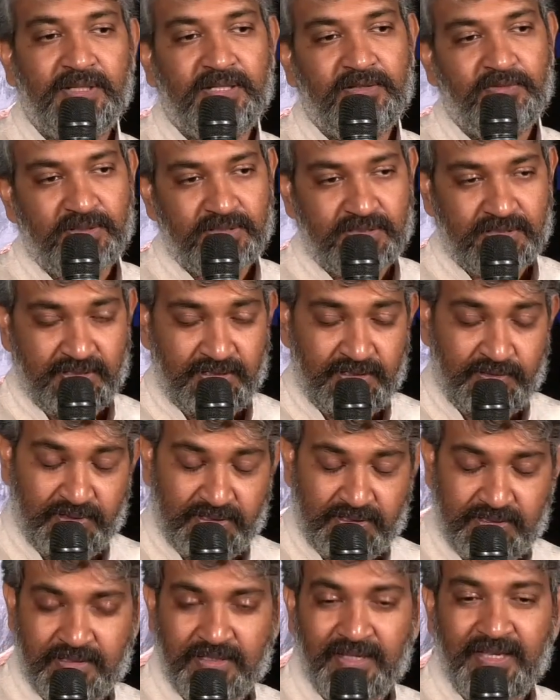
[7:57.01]
It was
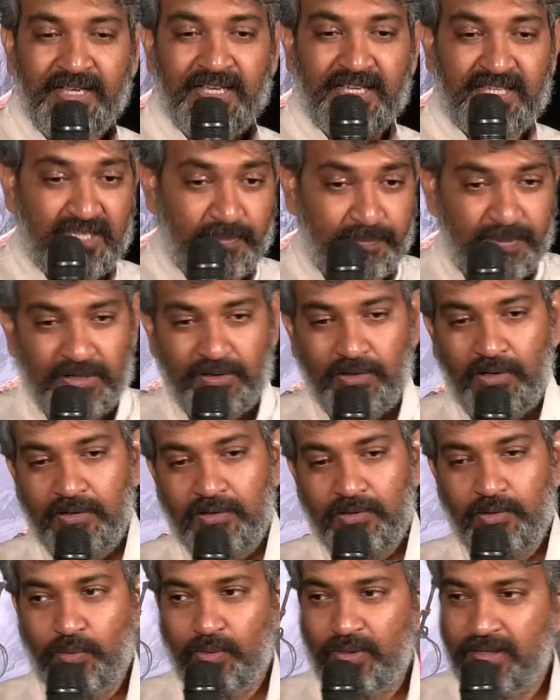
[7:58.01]
keeping
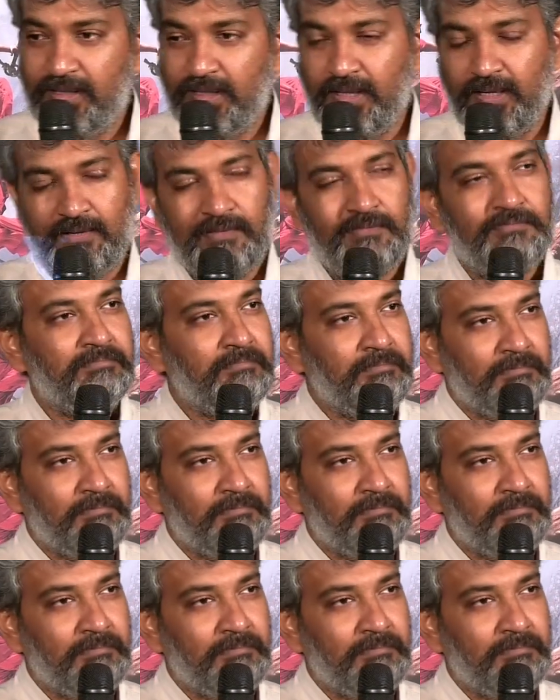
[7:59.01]
on going, and